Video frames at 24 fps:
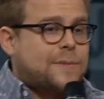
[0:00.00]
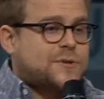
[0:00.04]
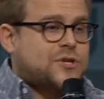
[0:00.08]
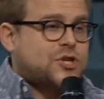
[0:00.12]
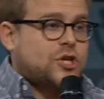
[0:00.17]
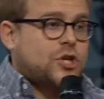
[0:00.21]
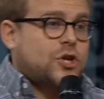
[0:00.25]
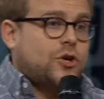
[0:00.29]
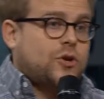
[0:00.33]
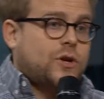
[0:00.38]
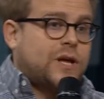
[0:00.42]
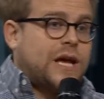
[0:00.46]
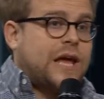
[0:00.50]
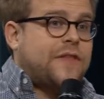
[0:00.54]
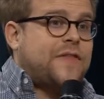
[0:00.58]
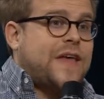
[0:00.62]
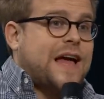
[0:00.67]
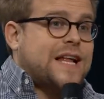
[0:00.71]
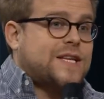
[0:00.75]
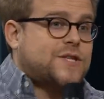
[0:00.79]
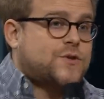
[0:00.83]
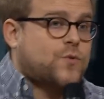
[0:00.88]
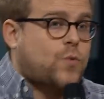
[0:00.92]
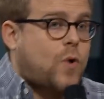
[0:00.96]
absolutely, and
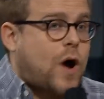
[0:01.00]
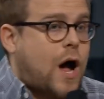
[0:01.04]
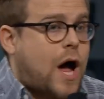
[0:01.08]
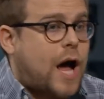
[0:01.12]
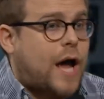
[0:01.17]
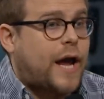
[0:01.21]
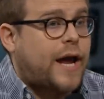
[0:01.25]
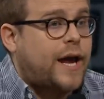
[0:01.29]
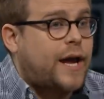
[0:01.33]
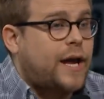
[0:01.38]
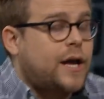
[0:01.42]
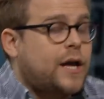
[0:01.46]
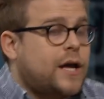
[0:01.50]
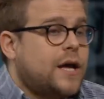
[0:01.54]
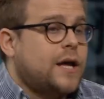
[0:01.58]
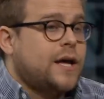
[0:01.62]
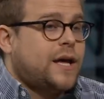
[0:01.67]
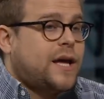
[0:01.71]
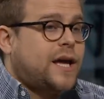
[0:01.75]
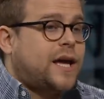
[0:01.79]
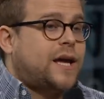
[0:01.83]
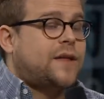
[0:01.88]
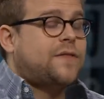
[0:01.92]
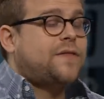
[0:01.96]
that's why
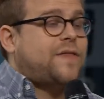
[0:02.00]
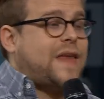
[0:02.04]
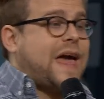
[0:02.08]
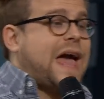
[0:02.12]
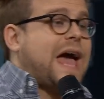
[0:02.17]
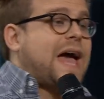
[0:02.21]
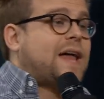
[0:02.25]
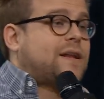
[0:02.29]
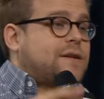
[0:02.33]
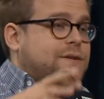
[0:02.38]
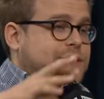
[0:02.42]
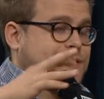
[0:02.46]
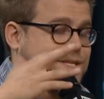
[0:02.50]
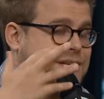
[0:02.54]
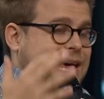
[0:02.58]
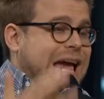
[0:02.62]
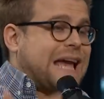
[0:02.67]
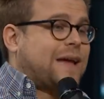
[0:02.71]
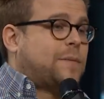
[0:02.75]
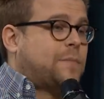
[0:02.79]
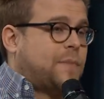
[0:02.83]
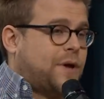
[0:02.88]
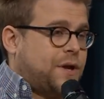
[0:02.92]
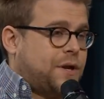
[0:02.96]
in that
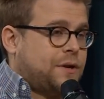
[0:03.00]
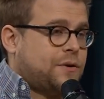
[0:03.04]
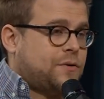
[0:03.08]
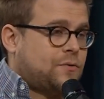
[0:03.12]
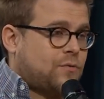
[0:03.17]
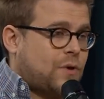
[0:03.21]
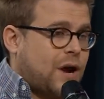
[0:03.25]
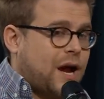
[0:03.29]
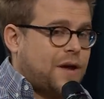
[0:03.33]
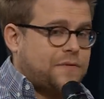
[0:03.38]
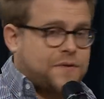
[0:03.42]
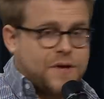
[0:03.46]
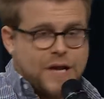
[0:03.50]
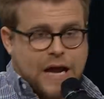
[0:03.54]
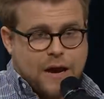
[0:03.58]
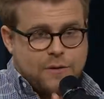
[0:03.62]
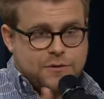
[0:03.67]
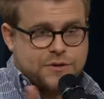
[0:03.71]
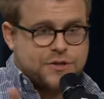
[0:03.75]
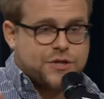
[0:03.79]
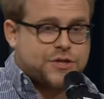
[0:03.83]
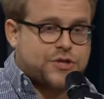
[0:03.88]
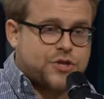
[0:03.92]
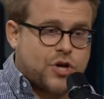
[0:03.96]
segment, right, that I
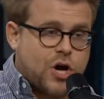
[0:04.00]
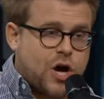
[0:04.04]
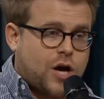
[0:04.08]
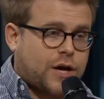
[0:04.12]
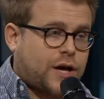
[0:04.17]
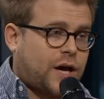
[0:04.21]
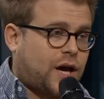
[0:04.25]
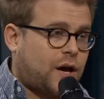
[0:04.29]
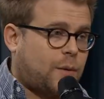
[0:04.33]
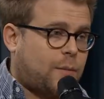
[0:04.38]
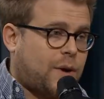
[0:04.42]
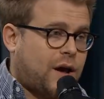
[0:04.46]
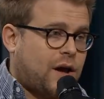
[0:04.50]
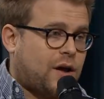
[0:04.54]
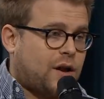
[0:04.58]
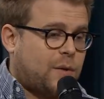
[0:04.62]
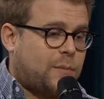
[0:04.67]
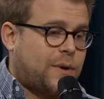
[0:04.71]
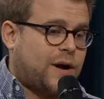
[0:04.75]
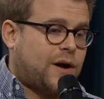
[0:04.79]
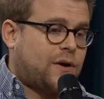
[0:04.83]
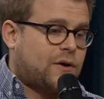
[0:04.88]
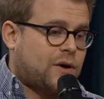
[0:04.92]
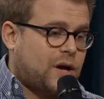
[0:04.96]
was just talking about
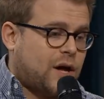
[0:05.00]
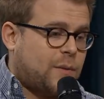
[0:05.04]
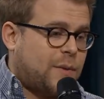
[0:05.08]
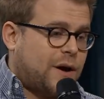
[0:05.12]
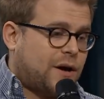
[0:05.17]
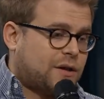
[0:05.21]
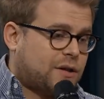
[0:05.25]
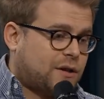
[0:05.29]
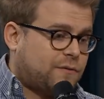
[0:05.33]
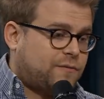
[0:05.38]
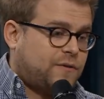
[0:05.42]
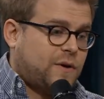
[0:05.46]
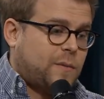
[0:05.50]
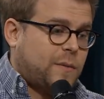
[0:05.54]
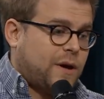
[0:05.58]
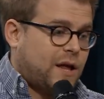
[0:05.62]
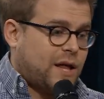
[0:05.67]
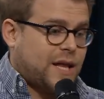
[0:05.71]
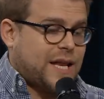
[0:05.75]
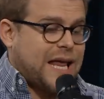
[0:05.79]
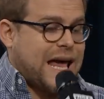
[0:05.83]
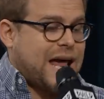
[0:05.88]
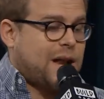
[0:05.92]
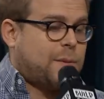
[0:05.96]
about about the female
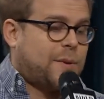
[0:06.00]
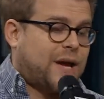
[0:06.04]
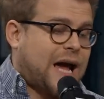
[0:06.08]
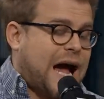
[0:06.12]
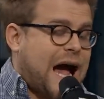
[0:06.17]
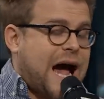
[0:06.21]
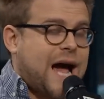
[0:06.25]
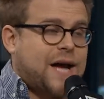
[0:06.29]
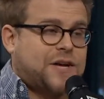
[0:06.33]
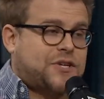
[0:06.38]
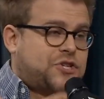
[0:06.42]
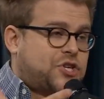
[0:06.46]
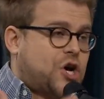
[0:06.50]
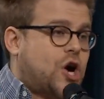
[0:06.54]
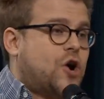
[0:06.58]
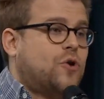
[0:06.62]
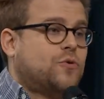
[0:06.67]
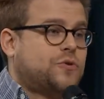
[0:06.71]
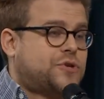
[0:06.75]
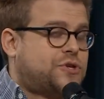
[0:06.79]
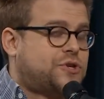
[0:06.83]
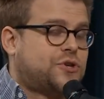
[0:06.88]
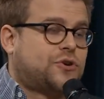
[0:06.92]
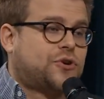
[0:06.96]
anatomy, I
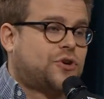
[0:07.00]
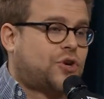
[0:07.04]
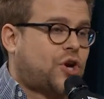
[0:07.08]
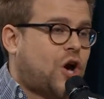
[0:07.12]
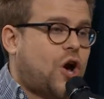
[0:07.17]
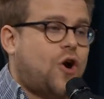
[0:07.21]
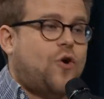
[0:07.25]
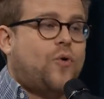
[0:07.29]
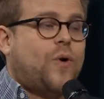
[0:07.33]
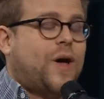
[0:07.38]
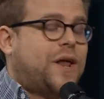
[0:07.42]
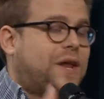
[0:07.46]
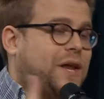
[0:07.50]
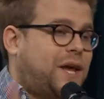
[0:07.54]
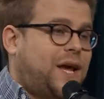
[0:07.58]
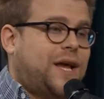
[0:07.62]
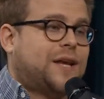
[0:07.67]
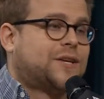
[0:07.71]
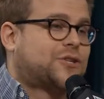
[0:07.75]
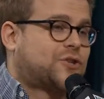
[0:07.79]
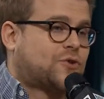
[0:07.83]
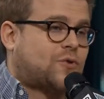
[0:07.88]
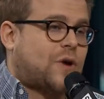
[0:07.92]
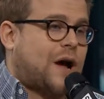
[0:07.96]
don't go and
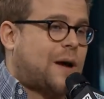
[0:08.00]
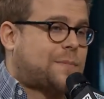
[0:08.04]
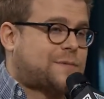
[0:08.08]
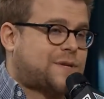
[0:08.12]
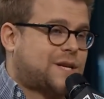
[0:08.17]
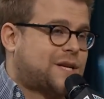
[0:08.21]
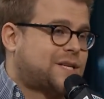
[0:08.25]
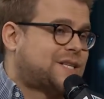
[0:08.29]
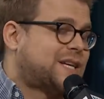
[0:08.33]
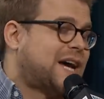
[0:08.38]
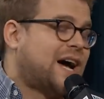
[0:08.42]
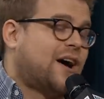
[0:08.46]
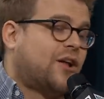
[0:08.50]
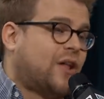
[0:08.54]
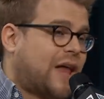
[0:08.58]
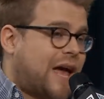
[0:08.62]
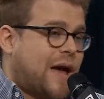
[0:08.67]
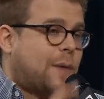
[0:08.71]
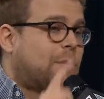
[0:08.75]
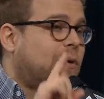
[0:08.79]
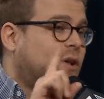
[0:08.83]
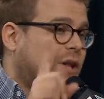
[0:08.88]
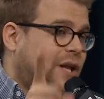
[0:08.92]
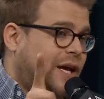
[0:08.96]
interrupt and tell
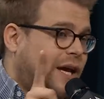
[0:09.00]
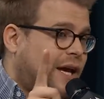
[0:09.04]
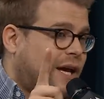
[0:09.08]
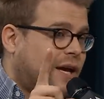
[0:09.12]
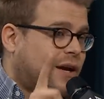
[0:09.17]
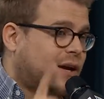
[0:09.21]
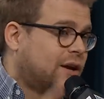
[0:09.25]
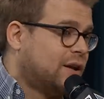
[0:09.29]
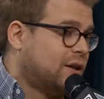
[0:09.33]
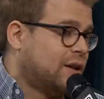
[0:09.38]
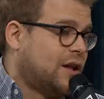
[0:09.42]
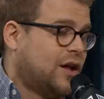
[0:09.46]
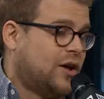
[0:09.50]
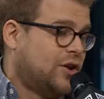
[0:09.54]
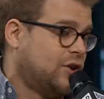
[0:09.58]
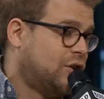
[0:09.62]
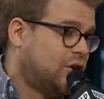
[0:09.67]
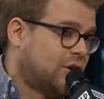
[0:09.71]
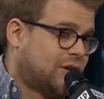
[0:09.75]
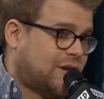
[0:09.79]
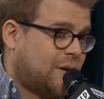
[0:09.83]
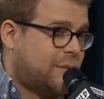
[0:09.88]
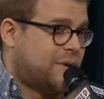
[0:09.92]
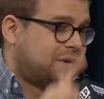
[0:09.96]
Emily,
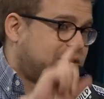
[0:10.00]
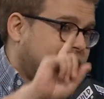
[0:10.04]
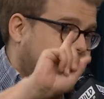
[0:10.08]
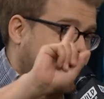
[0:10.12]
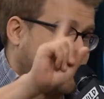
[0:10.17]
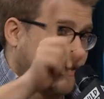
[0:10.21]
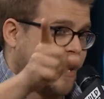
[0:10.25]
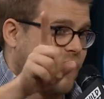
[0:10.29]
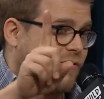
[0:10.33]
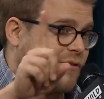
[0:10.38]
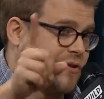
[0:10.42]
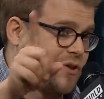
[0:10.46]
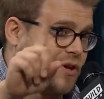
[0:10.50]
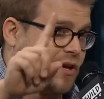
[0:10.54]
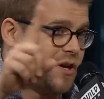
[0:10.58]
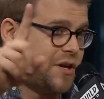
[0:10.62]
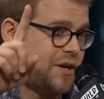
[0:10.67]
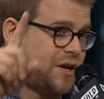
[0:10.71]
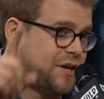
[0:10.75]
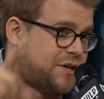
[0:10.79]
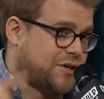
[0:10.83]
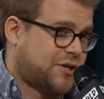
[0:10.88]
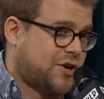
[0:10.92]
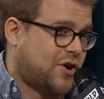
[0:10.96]
look, let me tell you everything you
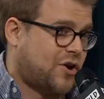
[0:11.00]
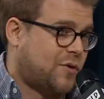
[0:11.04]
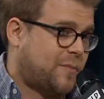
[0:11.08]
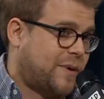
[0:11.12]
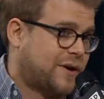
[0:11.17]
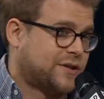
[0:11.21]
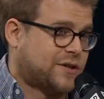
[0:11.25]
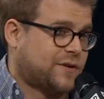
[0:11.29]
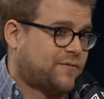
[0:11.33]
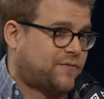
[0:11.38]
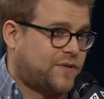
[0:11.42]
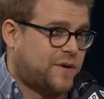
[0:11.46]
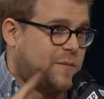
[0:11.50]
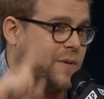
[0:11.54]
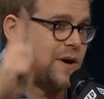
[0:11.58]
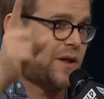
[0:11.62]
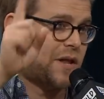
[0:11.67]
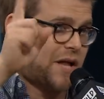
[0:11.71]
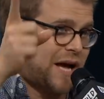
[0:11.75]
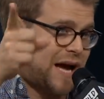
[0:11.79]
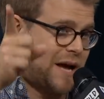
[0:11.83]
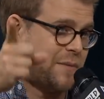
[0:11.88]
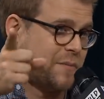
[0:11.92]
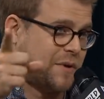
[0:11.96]
need to know about the female
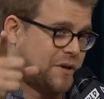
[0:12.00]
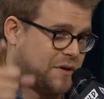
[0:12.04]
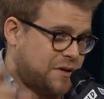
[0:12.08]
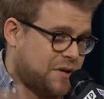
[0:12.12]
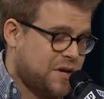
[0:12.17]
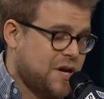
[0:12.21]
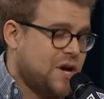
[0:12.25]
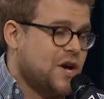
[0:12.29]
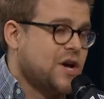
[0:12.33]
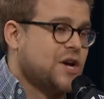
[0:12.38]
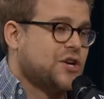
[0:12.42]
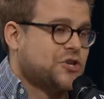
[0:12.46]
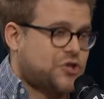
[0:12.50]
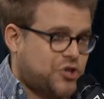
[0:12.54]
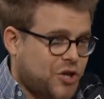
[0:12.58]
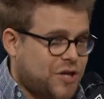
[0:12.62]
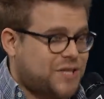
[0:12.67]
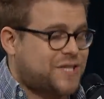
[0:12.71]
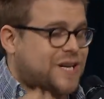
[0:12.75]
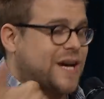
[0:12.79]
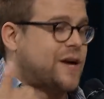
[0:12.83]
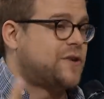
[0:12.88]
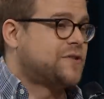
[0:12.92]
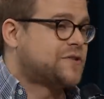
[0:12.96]
hymen. She
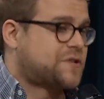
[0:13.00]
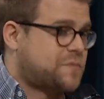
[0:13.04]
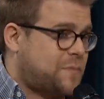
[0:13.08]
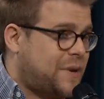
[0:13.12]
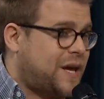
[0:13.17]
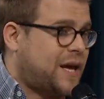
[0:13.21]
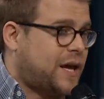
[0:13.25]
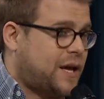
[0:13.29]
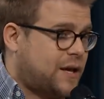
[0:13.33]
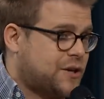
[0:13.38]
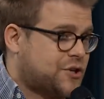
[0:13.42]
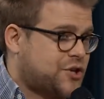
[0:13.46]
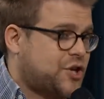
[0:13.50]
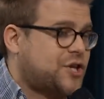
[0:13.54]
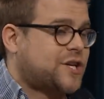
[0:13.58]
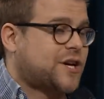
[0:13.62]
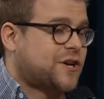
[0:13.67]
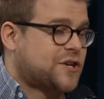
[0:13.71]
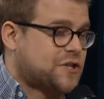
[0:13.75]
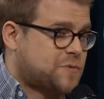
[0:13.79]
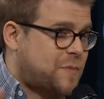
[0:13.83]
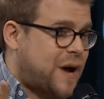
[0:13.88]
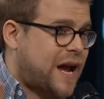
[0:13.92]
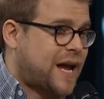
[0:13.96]
tells me. She
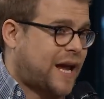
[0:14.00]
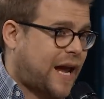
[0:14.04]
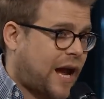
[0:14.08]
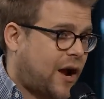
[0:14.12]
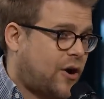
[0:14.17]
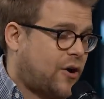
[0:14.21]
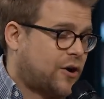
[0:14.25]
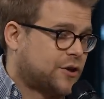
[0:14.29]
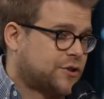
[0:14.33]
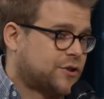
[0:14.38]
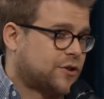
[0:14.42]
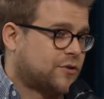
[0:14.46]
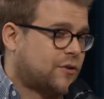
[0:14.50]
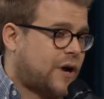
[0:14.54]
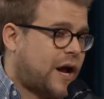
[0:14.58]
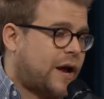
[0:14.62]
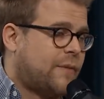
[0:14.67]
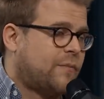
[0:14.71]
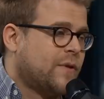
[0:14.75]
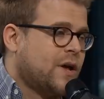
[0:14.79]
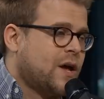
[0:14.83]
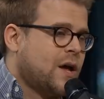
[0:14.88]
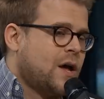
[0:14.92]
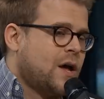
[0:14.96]
tells my character, right?